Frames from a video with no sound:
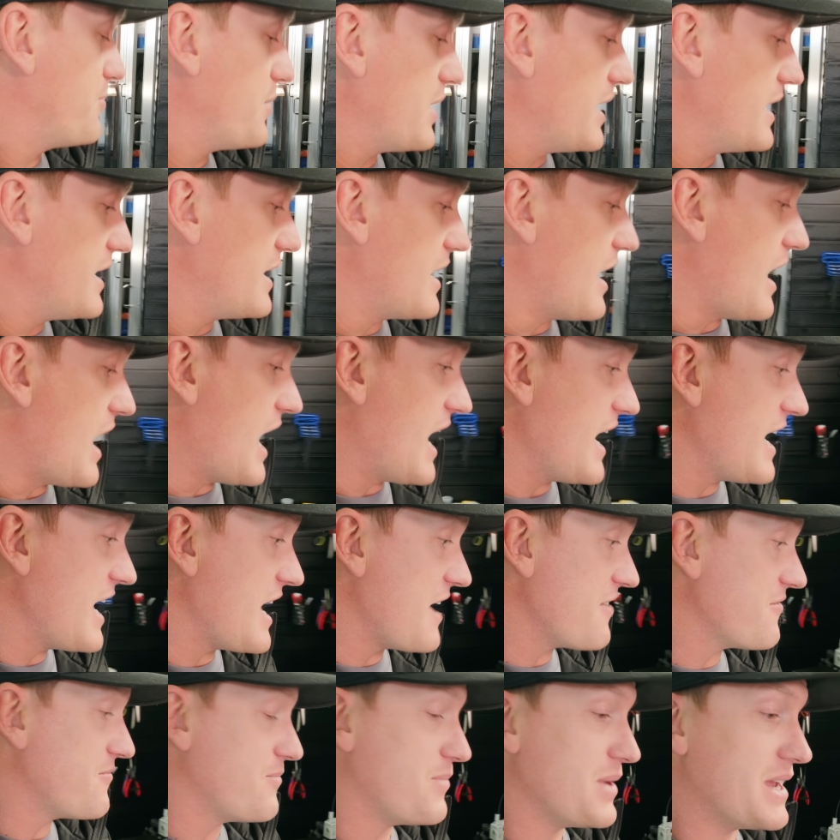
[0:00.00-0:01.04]
But I
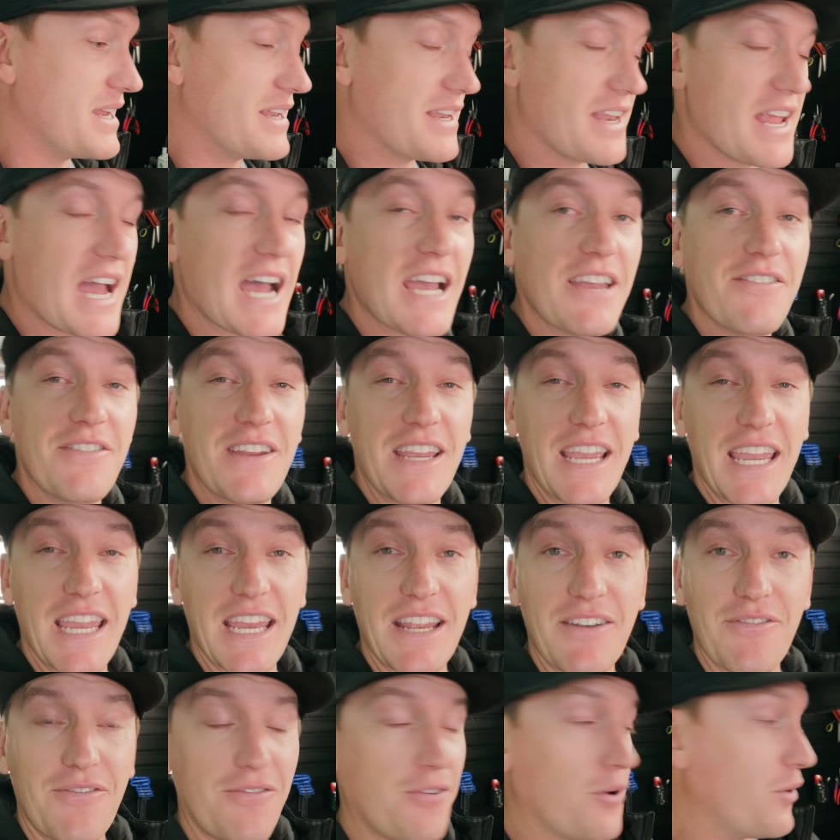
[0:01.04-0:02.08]
have been diving
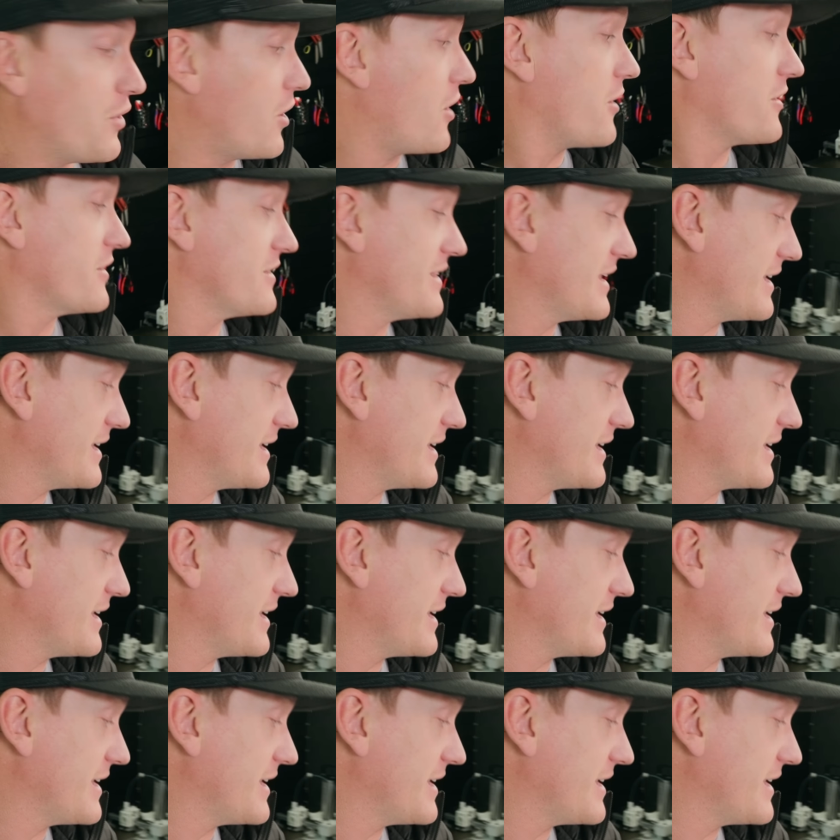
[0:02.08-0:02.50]
in full-heartedly,